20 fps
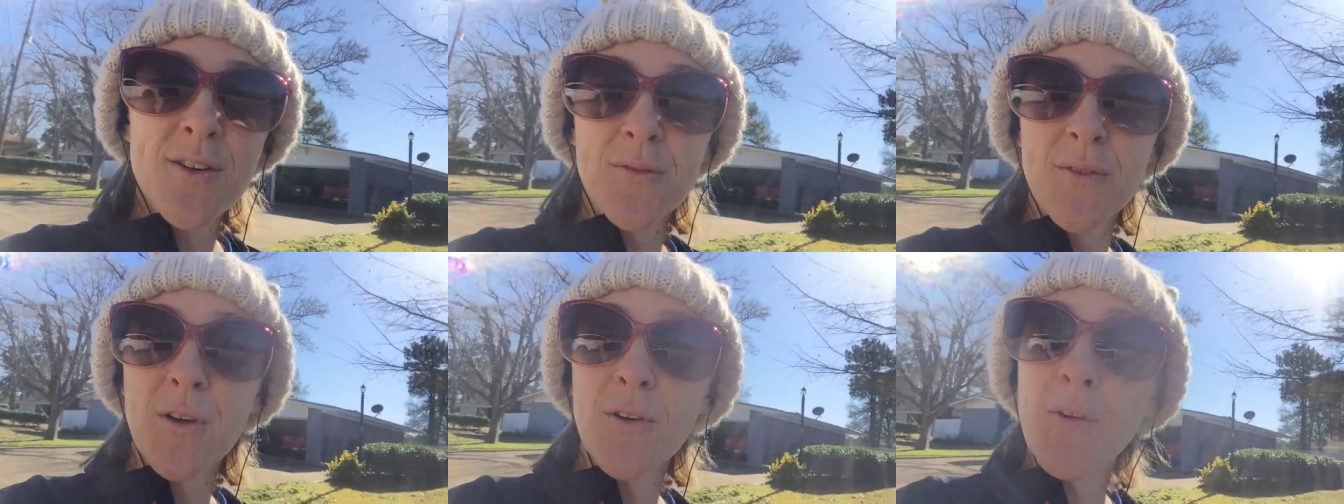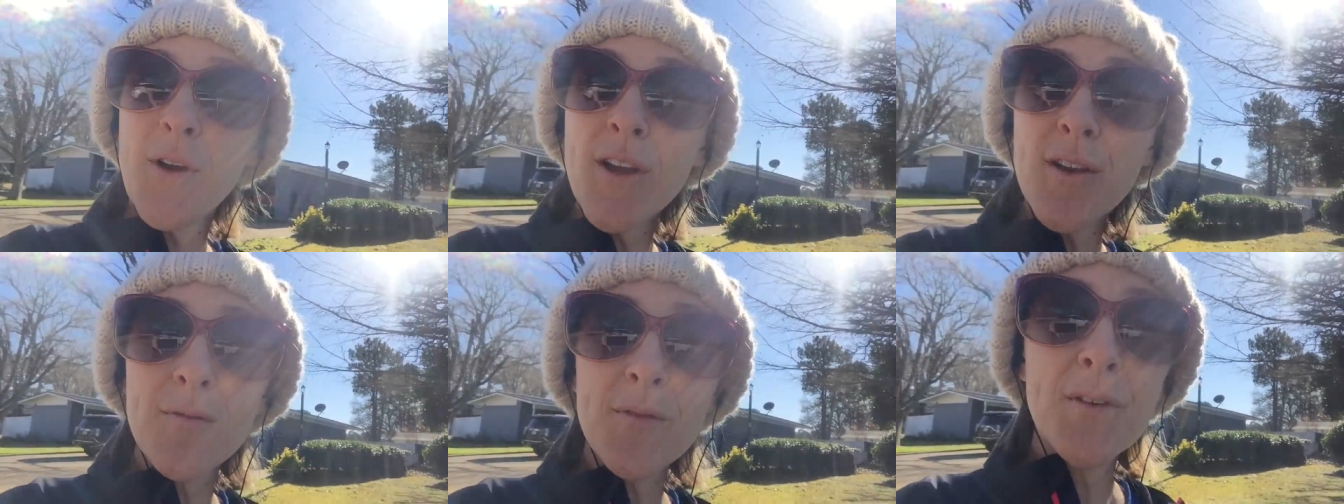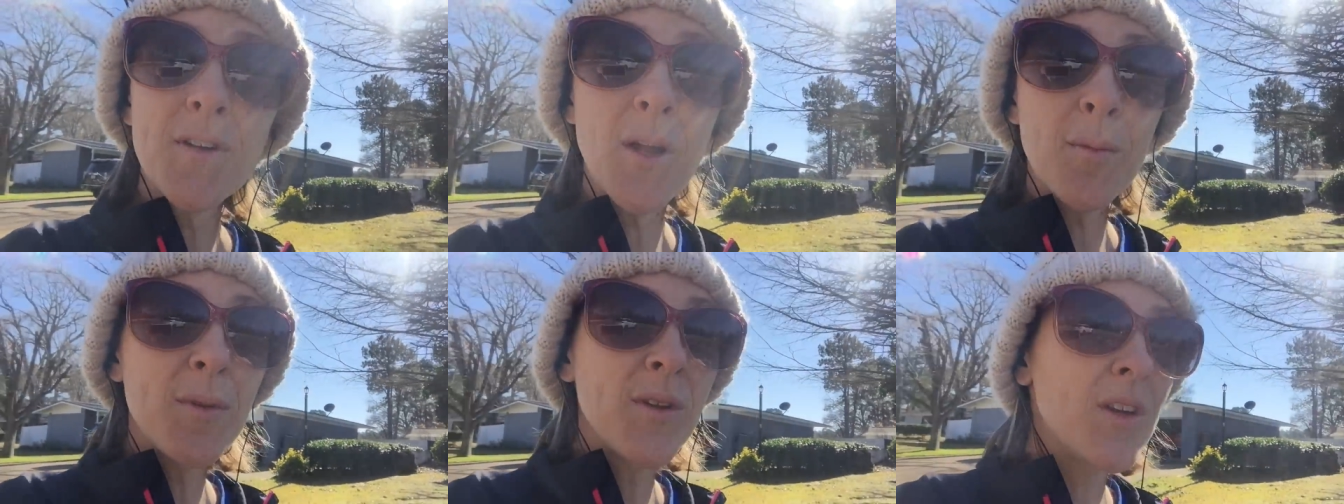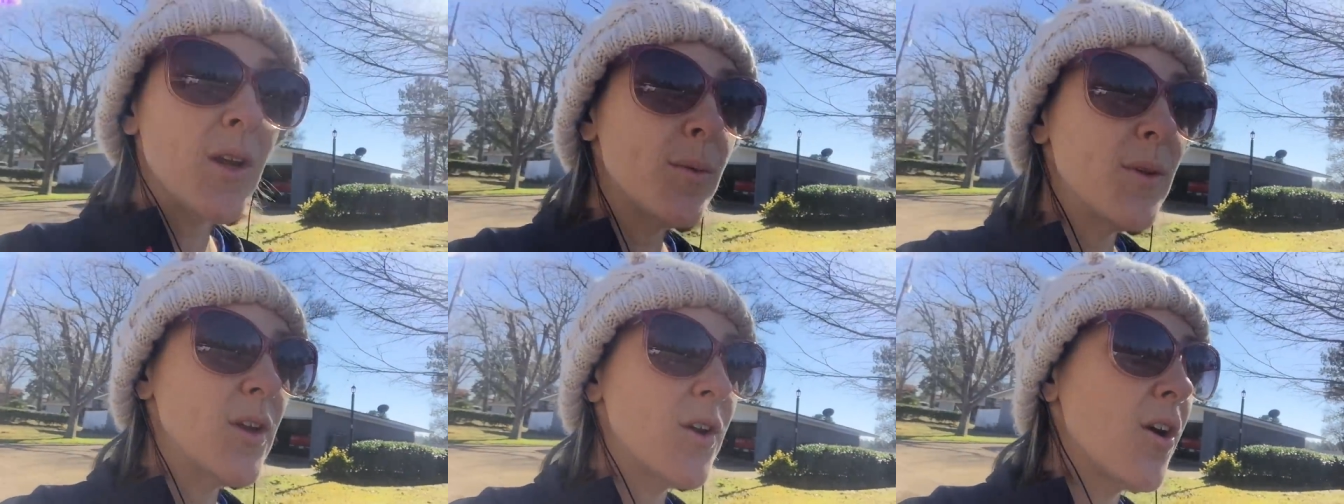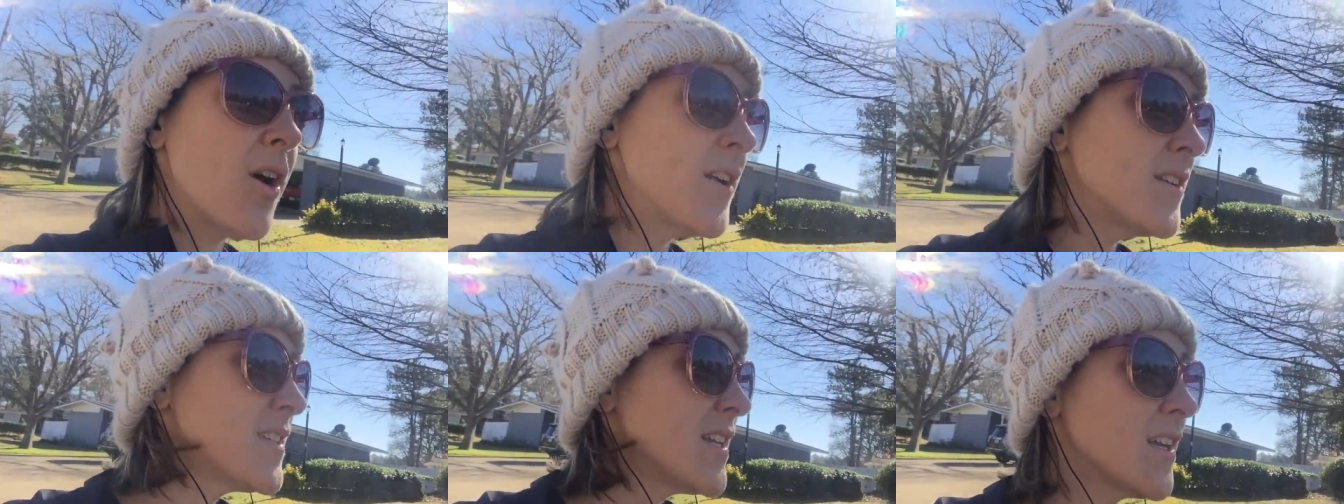or if you're looking for WW
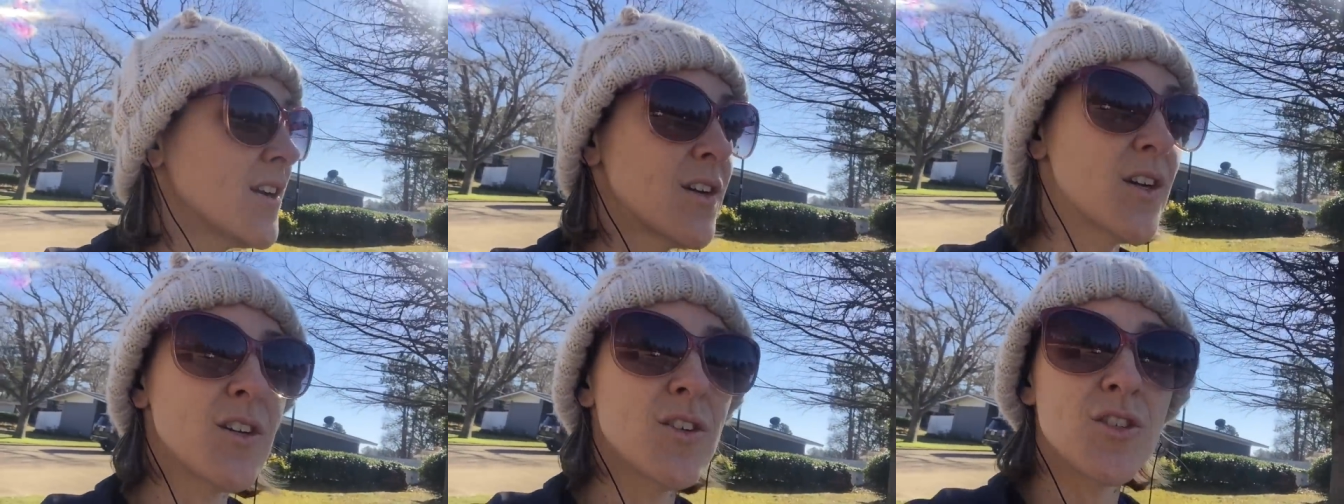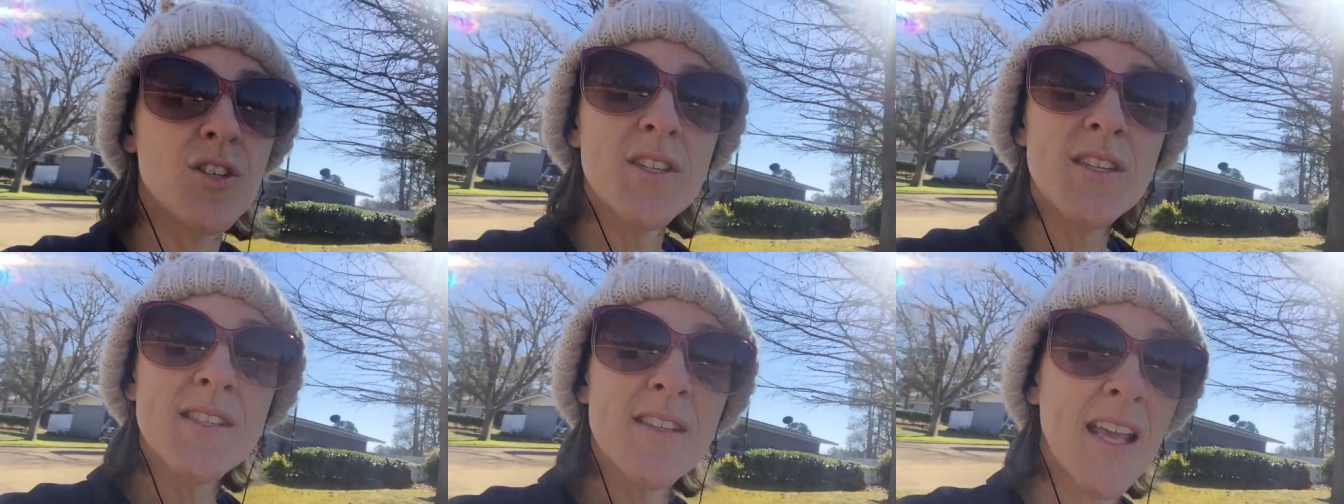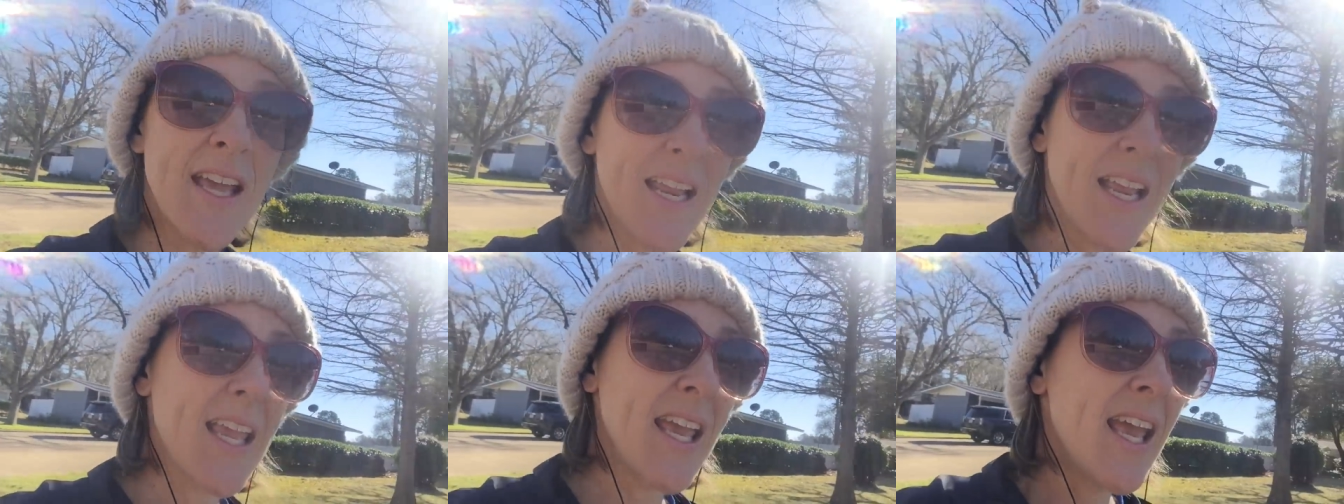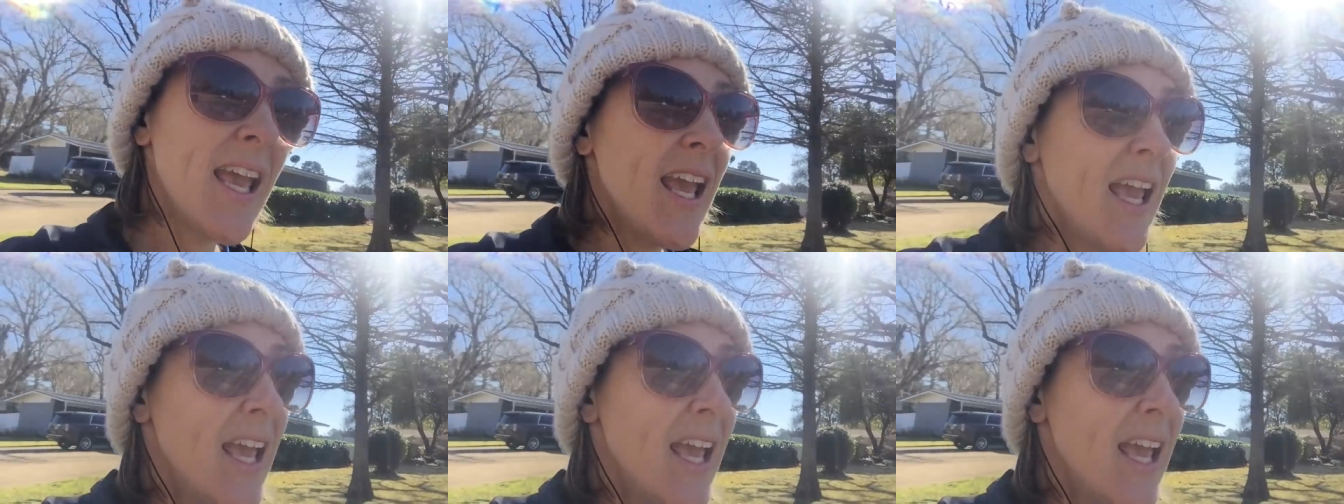content, or you just like,